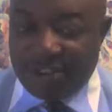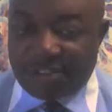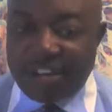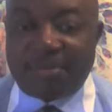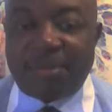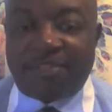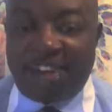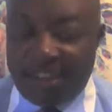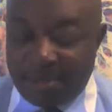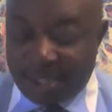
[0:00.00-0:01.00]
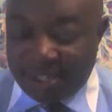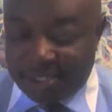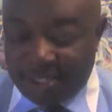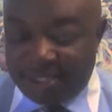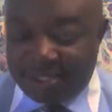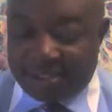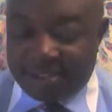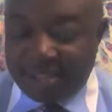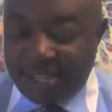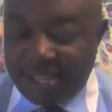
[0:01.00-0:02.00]
Peter chapter 5, because this
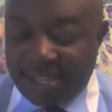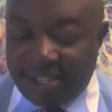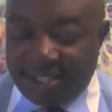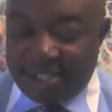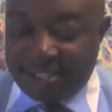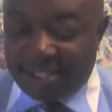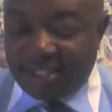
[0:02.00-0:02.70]
is